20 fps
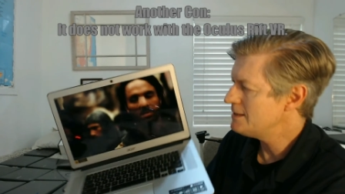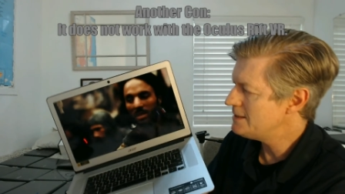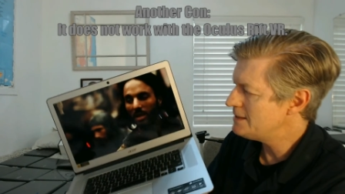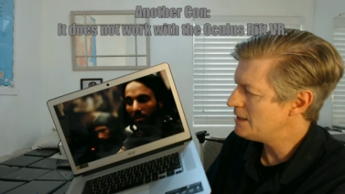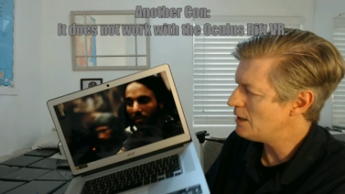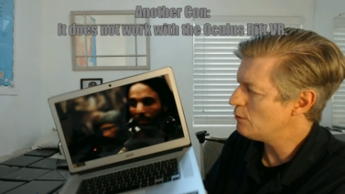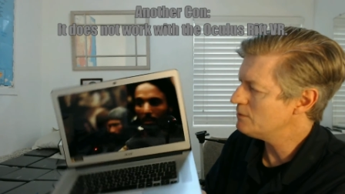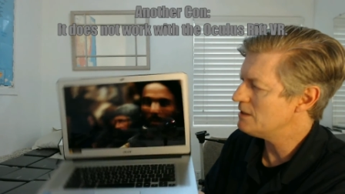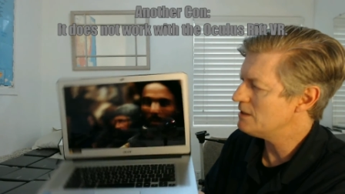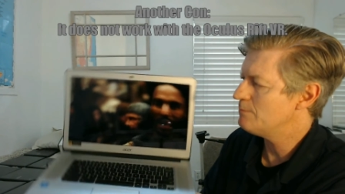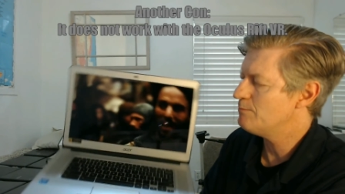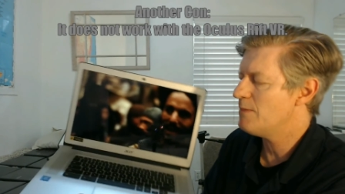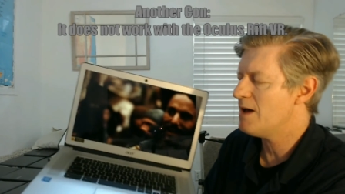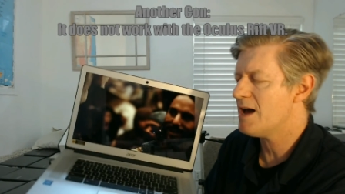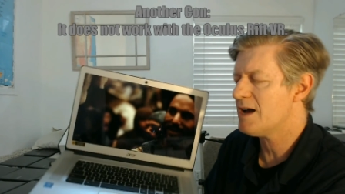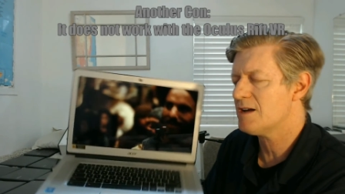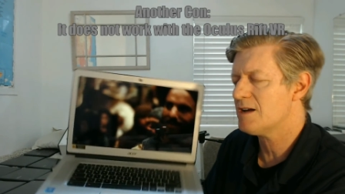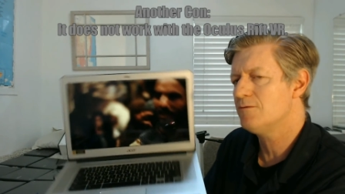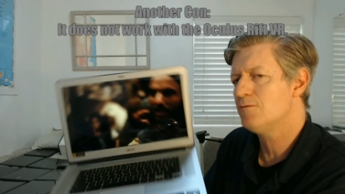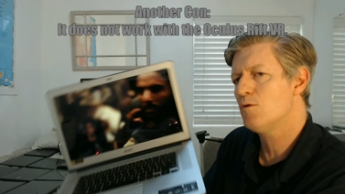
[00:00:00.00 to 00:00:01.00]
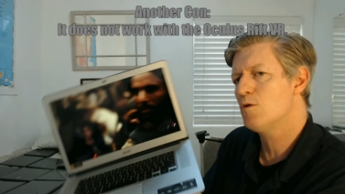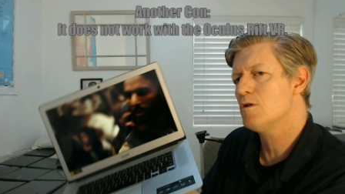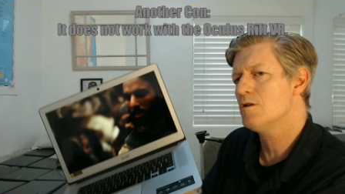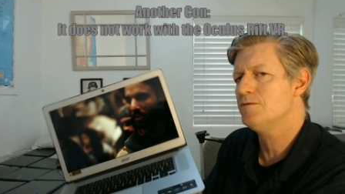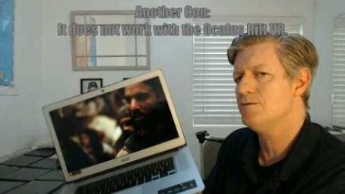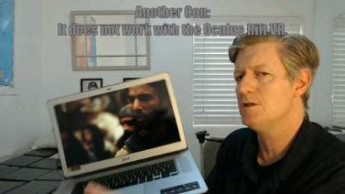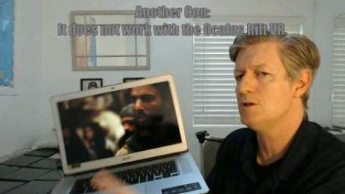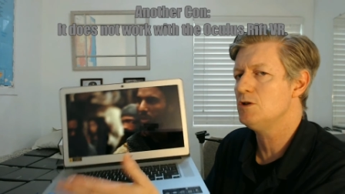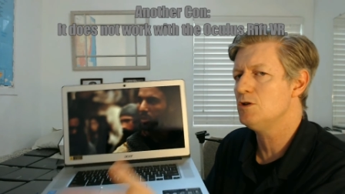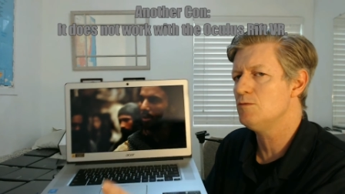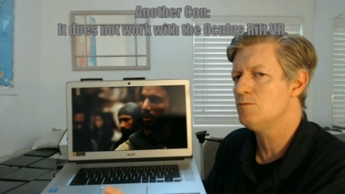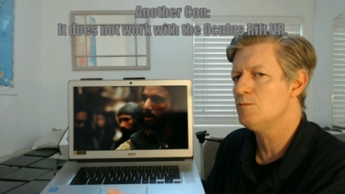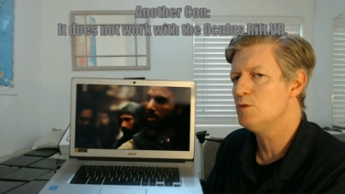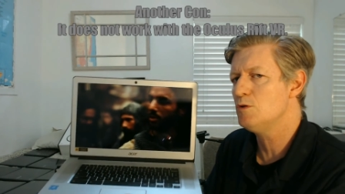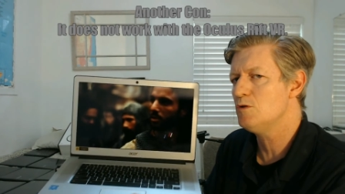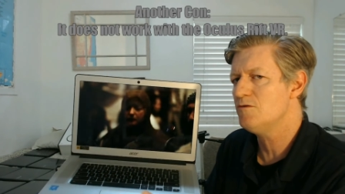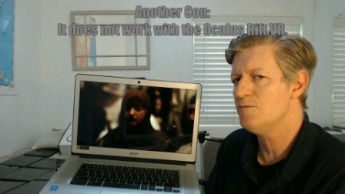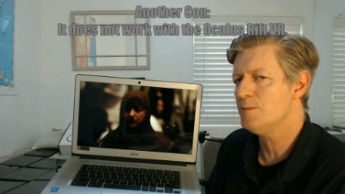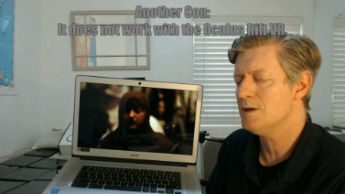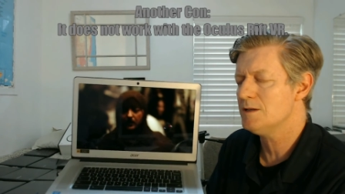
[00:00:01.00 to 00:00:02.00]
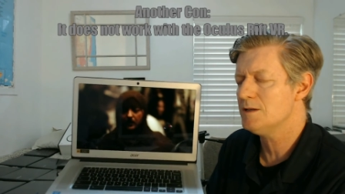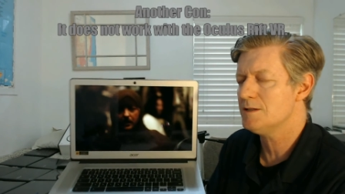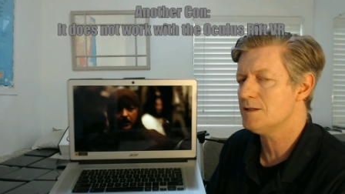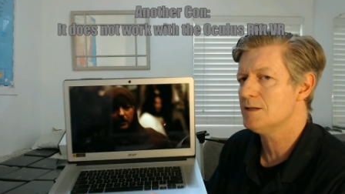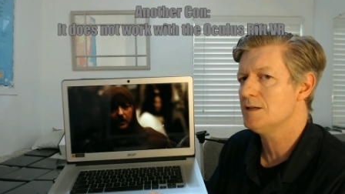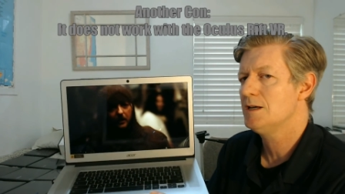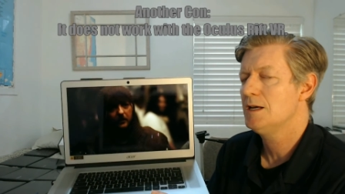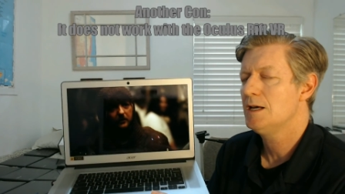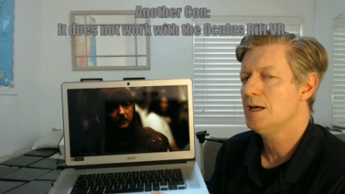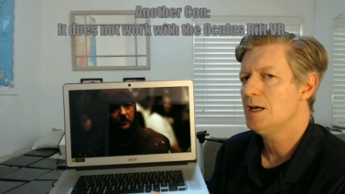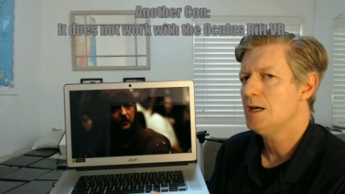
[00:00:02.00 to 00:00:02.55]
tilt it back and forth to do movement,